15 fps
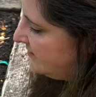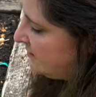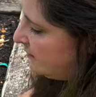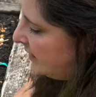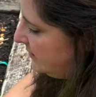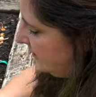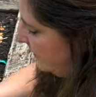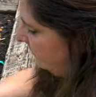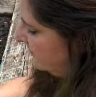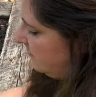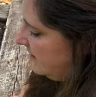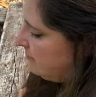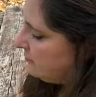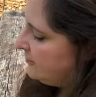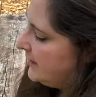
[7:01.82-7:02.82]
A lot of times
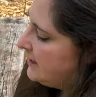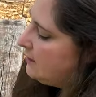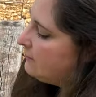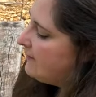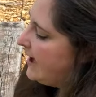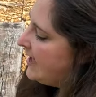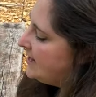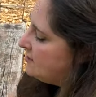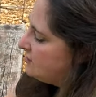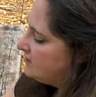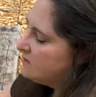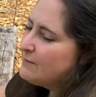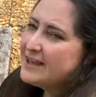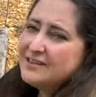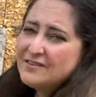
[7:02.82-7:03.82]
people think a radish is
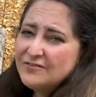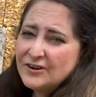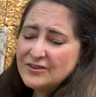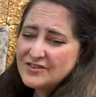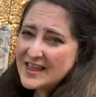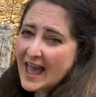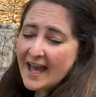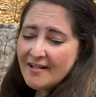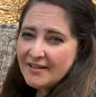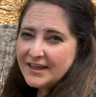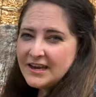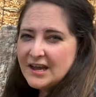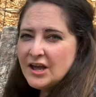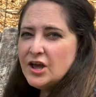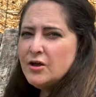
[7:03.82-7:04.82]
best for salad,
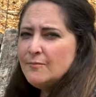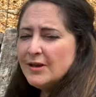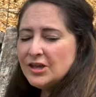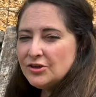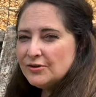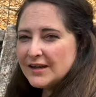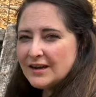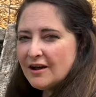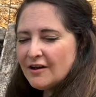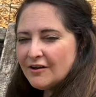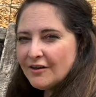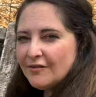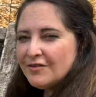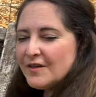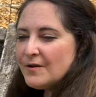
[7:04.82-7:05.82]
but you can
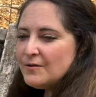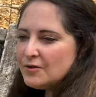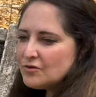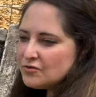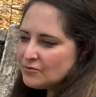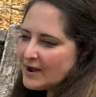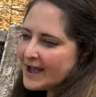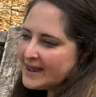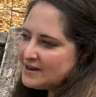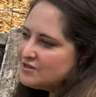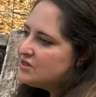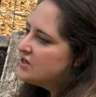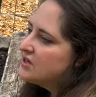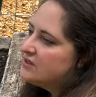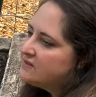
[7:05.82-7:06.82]
also use
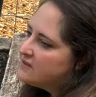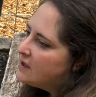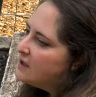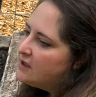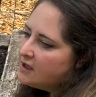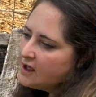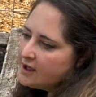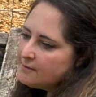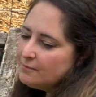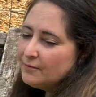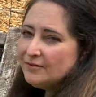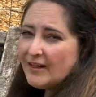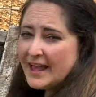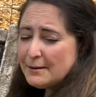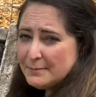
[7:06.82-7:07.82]
radishes um,
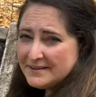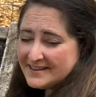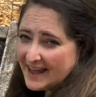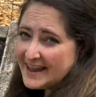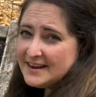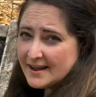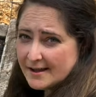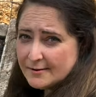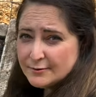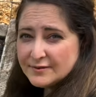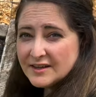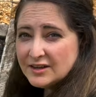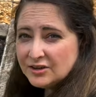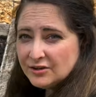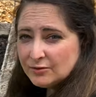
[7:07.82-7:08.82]
like potatoes
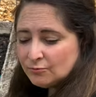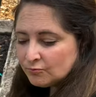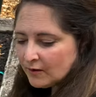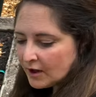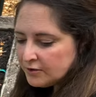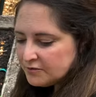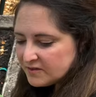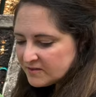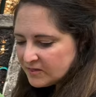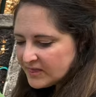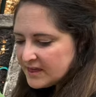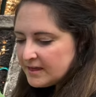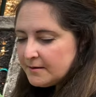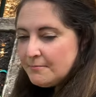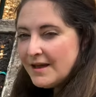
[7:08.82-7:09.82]
and you can roast
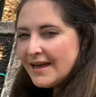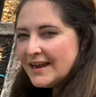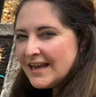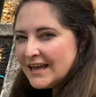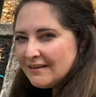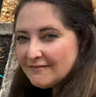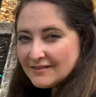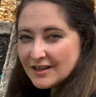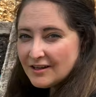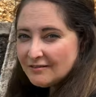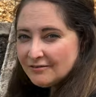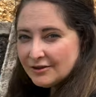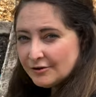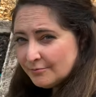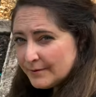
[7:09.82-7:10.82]
them and it gives it a
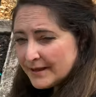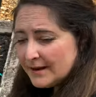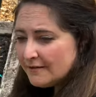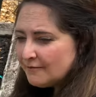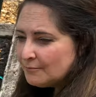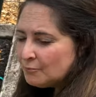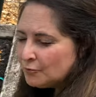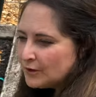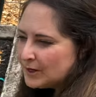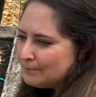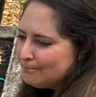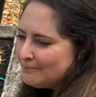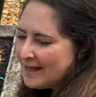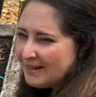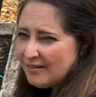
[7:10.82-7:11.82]
little bit of a more
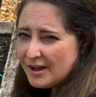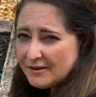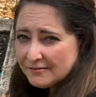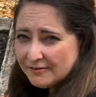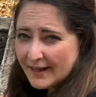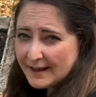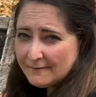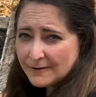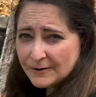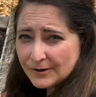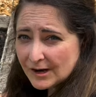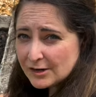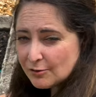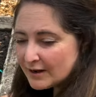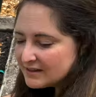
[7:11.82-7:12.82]
mellow flavor,
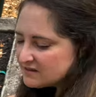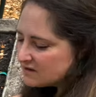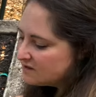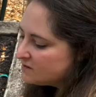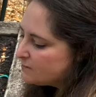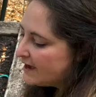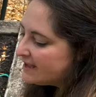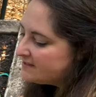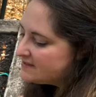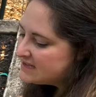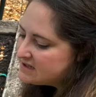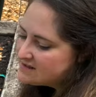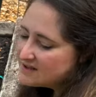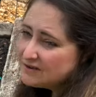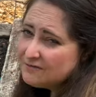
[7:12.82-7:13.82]
not quite so spicy.
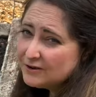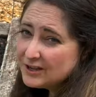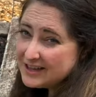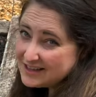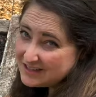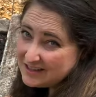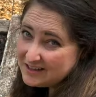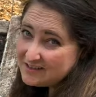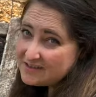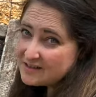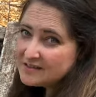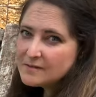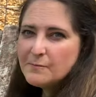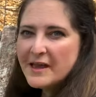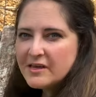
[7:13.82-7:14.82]
So, for kids
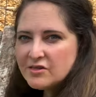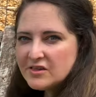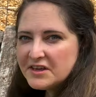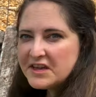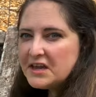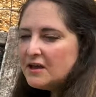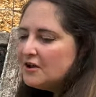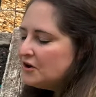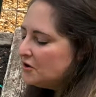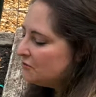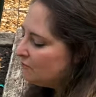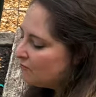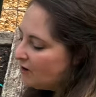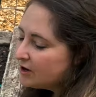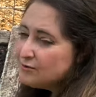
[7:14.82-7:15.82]
especially,
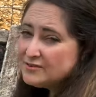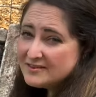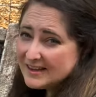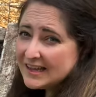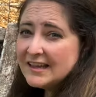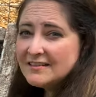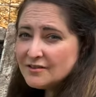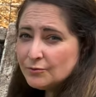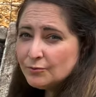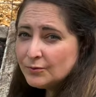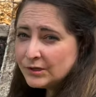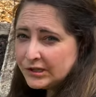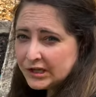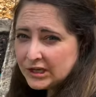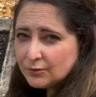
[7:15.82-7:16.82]
roasting is a
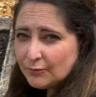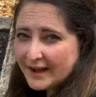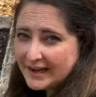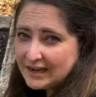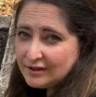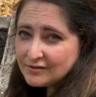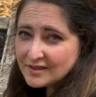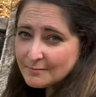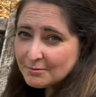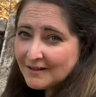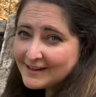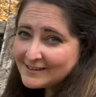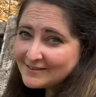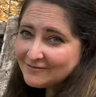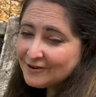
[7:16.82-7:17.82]
really good way to use up
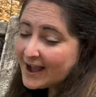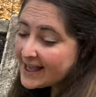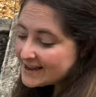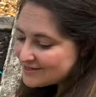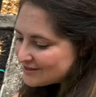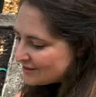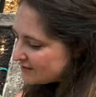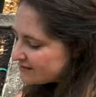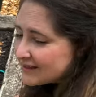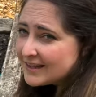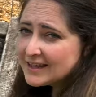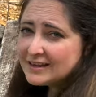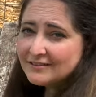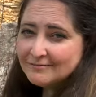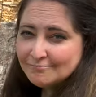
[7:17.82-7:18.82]
lots of radishes and
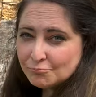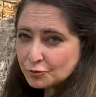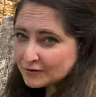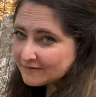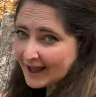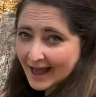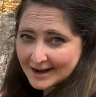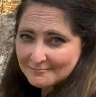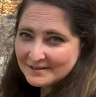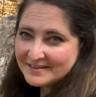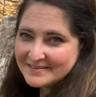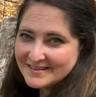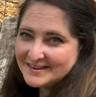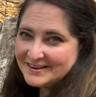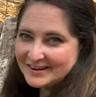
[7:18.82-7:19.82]
get more
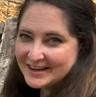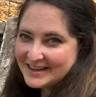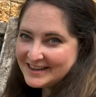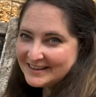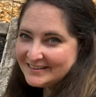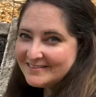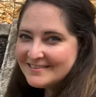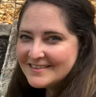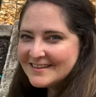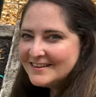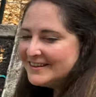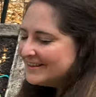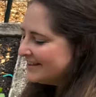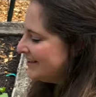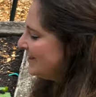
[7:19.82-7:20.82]
vitamins in your kids.
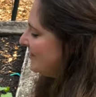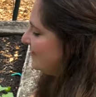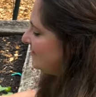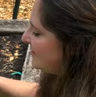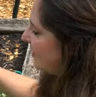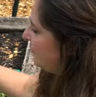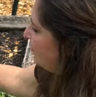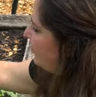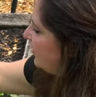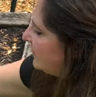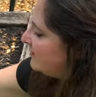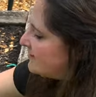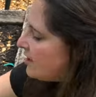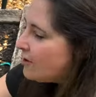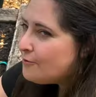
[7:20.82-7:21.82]
So
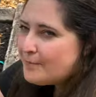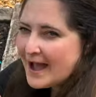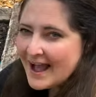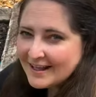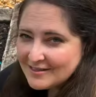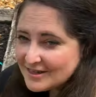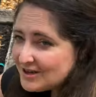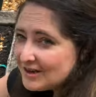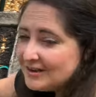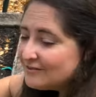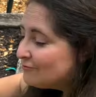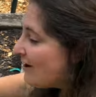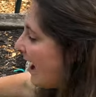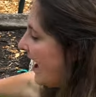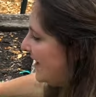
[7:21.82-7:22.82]
this whole patch here is
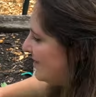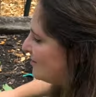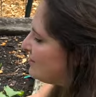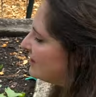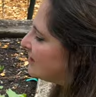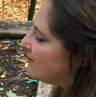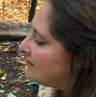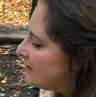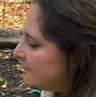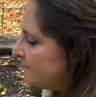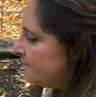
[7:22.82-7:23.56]
radishes.